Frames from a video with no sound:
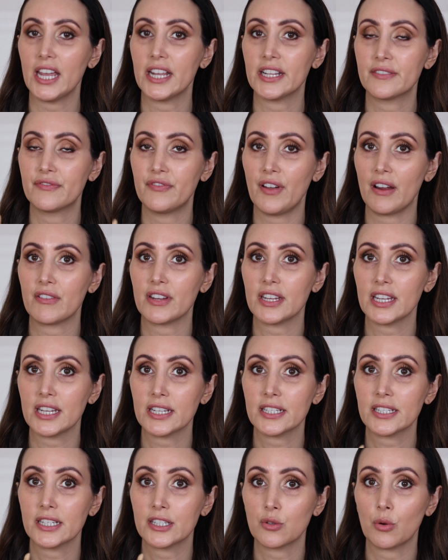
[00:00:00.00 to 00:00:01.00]
it's very
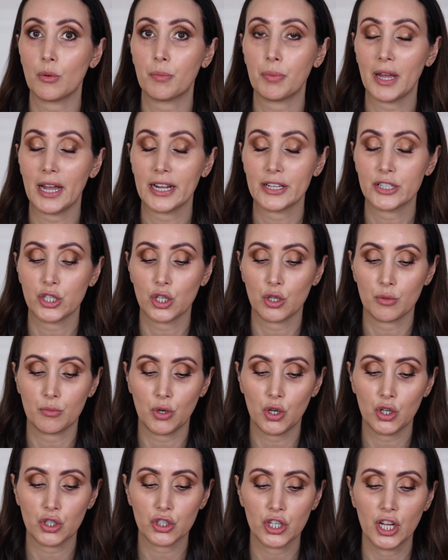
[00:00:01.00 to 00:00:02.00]
easy to apply too
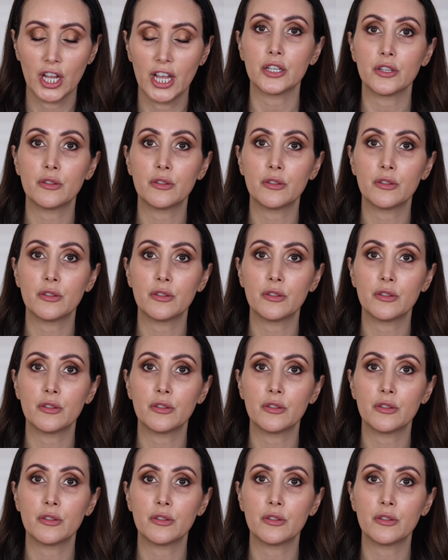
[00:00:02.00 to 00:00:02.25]
much.